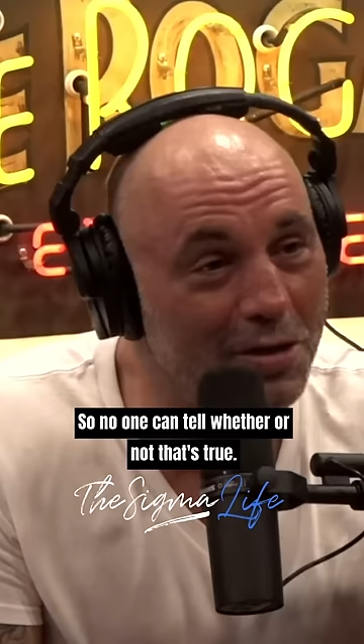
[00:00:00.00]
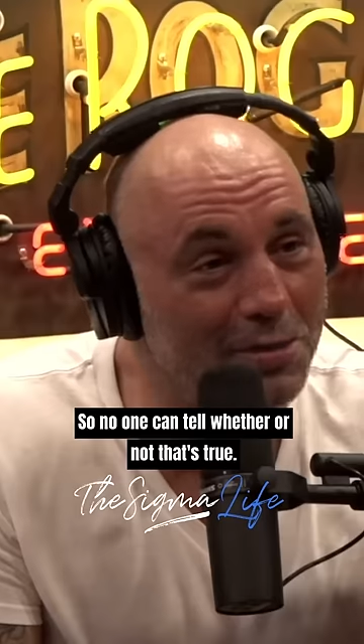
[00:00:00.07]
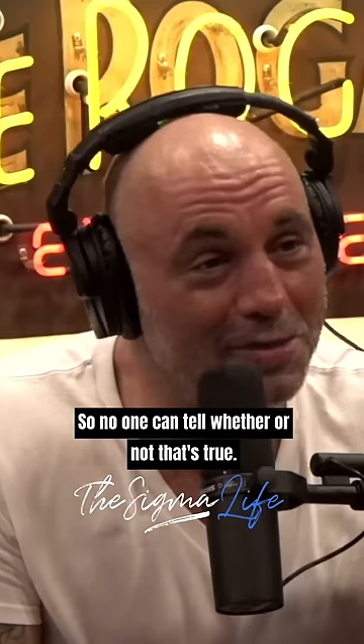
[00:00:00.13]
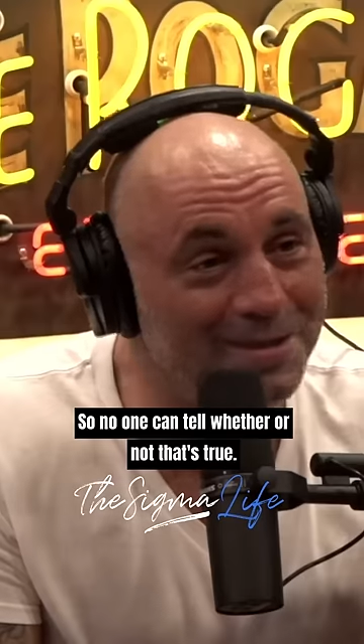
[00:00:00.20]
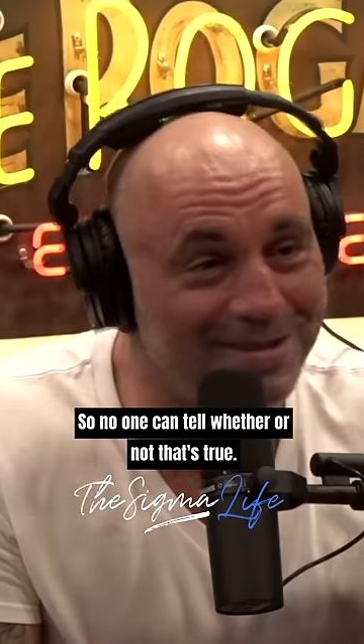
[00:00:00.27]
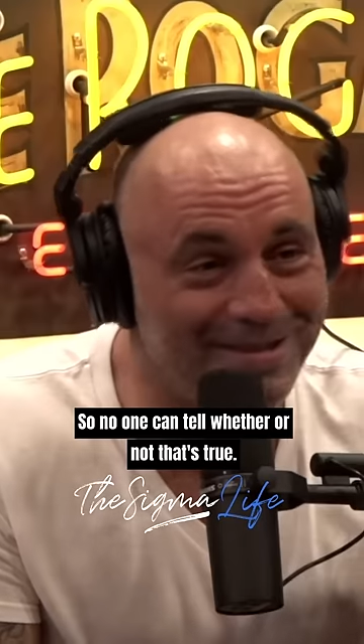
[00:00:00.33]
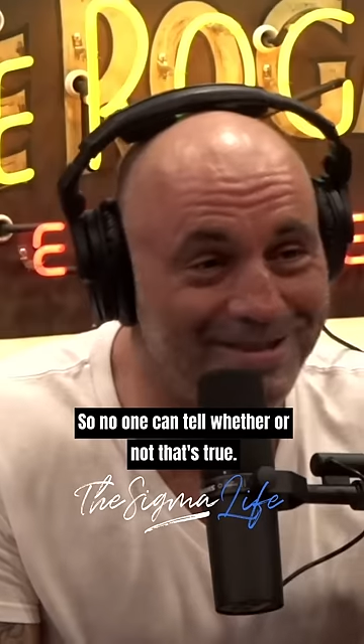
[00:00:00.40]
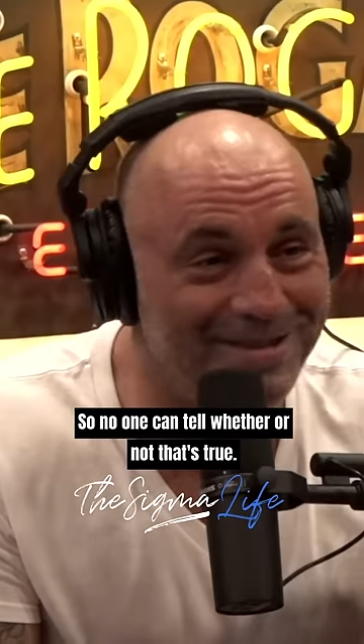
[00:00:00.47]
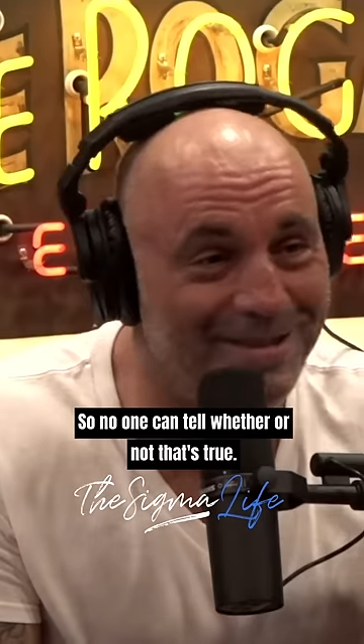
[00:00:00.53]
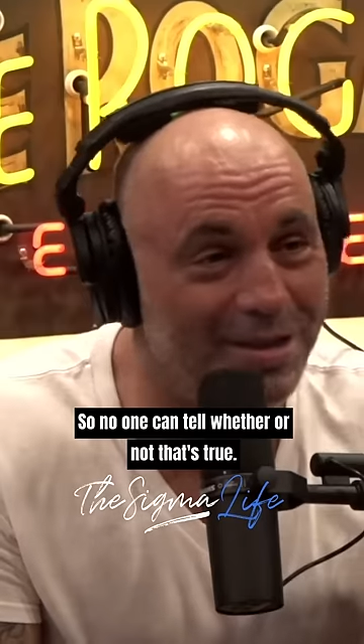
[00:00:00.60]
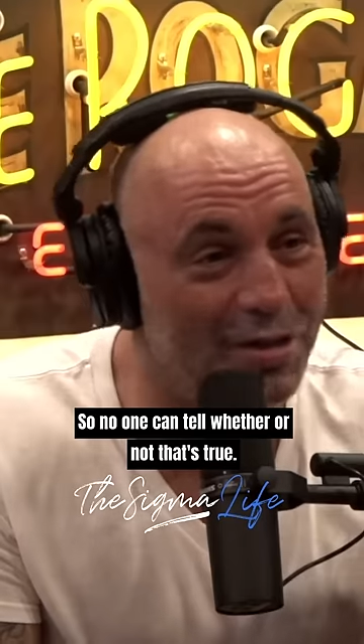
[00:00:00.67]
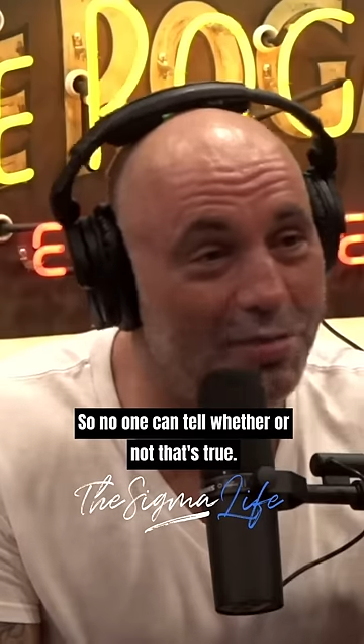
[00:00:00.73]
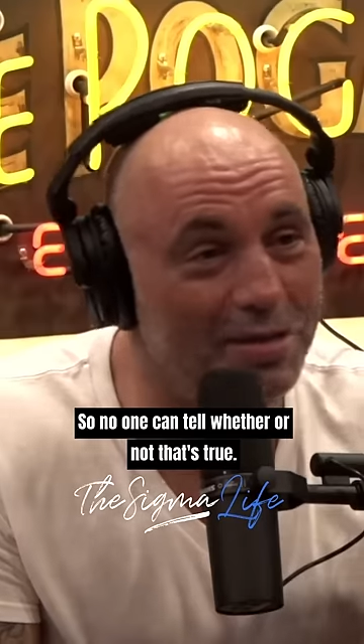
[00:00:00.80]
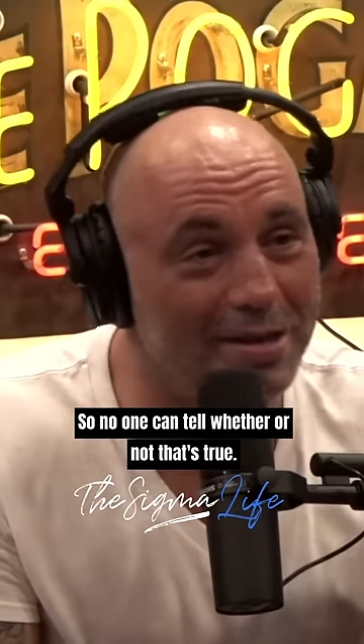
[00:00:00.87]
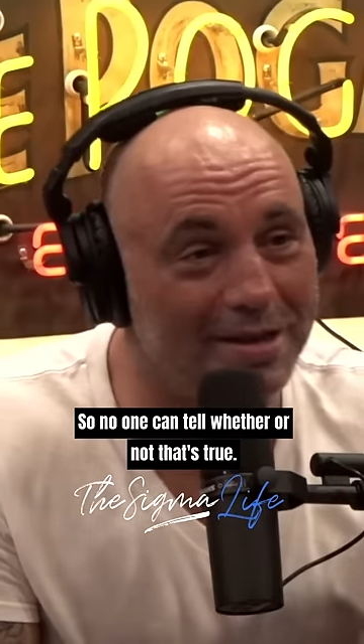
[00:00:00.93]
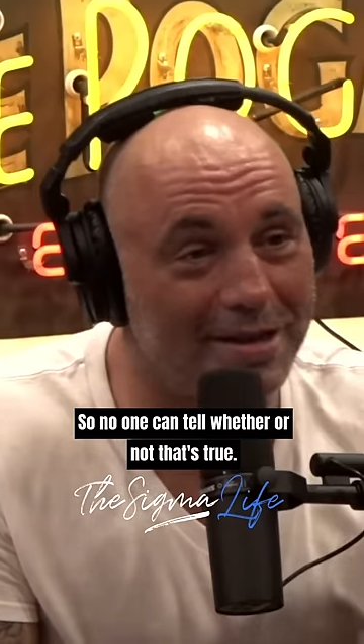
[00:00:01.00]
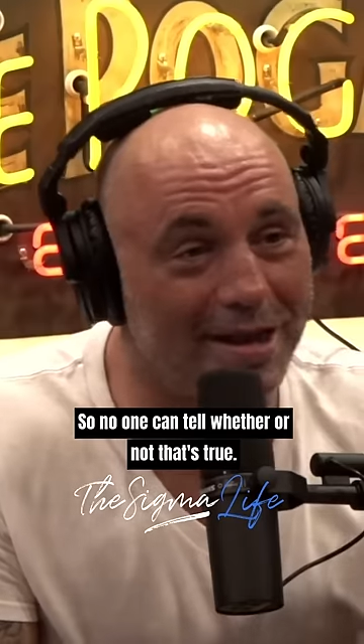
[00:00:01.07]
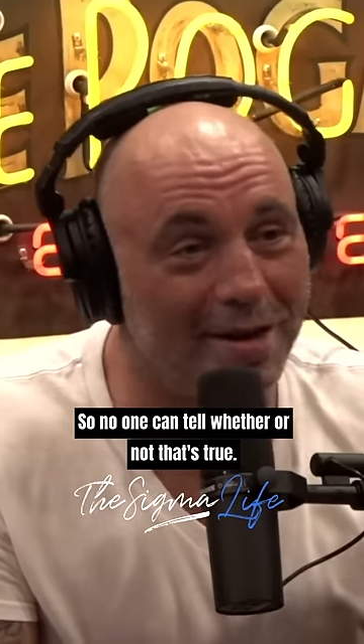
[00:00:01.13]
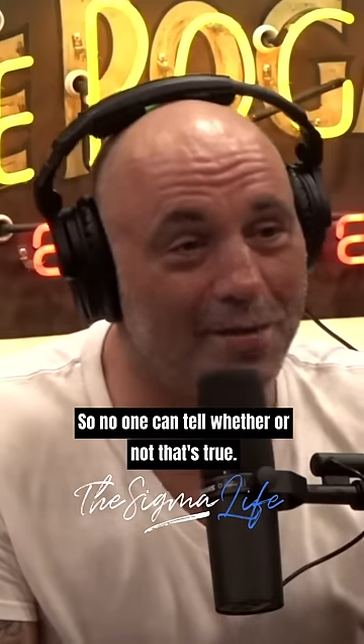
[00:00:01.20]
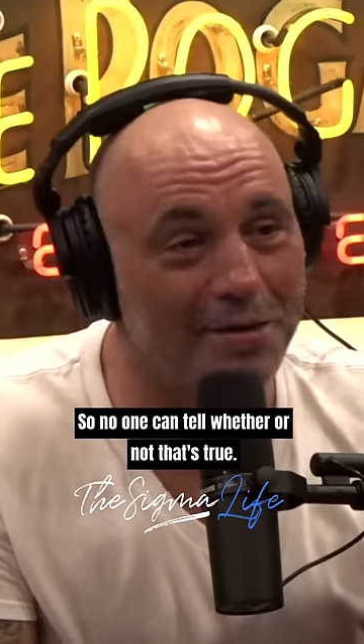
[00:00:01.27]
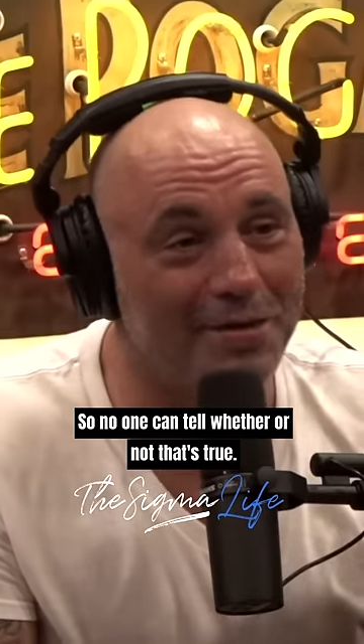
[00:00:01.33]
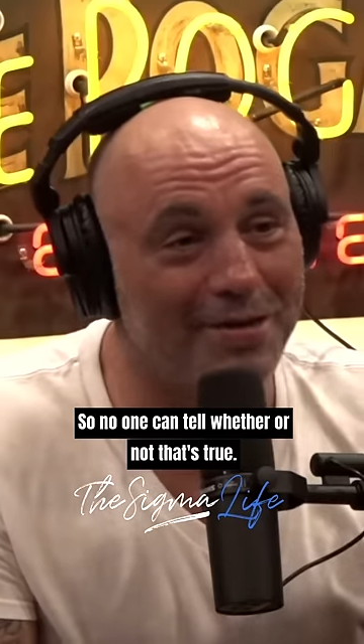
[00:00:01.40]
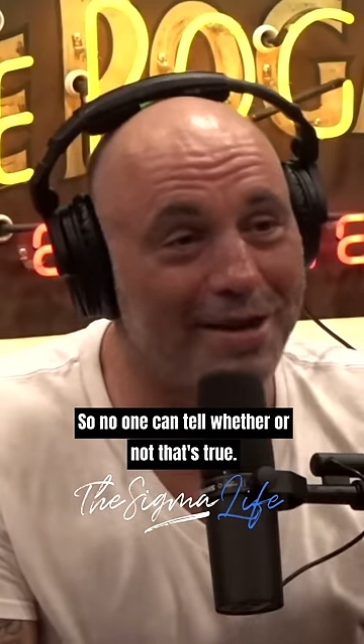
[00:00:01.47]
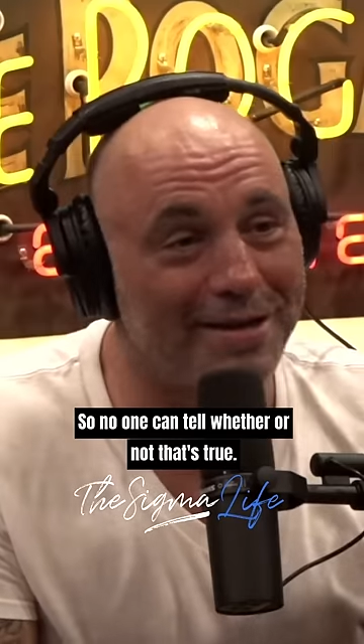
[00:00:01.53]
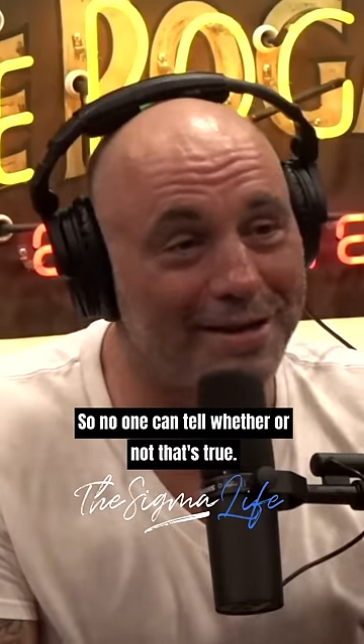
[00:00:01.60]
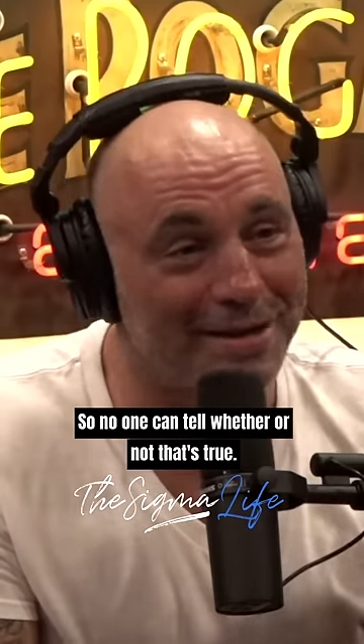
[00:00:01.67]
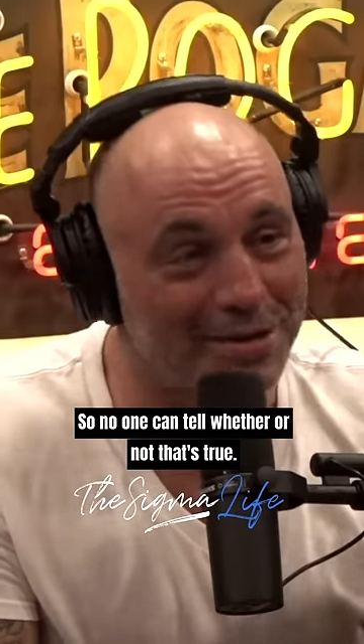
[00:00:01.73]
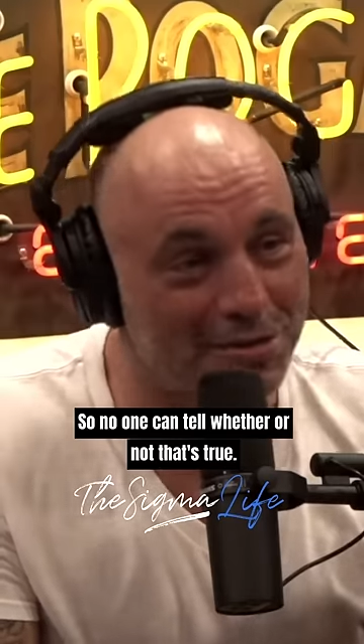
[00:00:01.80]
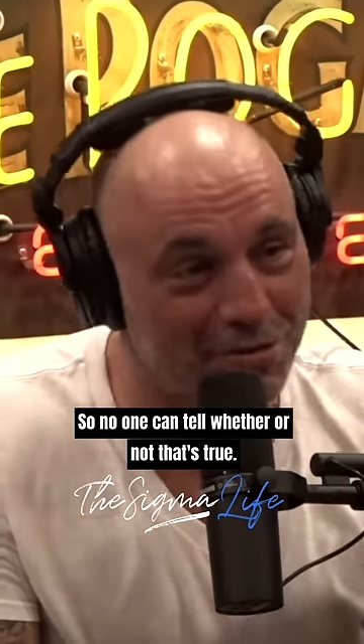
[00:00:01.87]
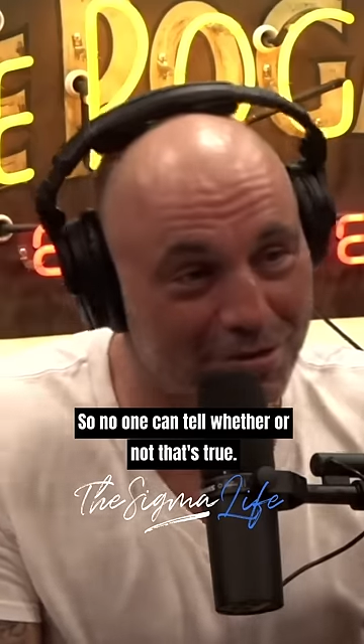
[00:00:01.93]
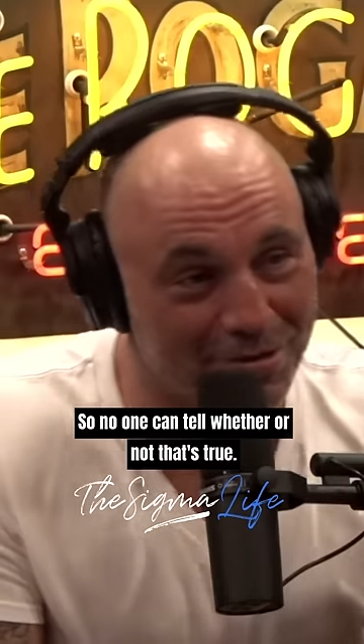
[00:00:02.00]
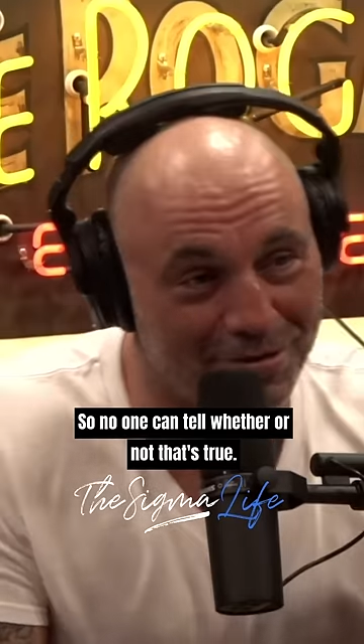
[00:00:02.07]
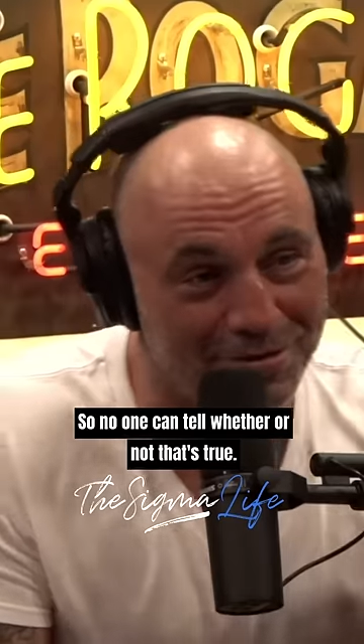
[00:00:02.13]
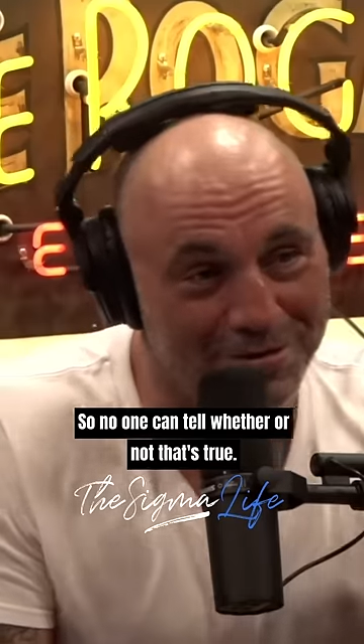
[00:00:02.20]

one's no one can tell whether or not that's true.